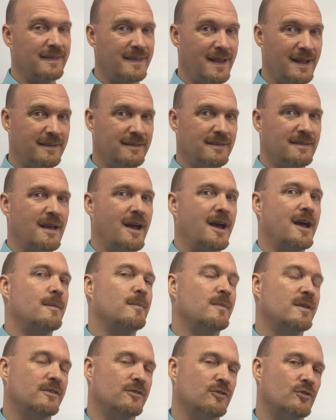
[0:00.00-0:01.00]
that time
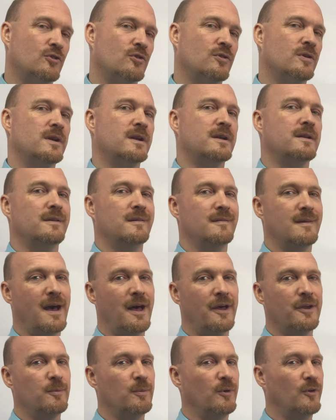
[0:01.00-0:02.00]
is critically
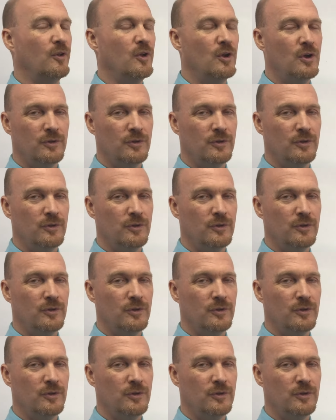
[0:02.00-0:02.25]
valuable.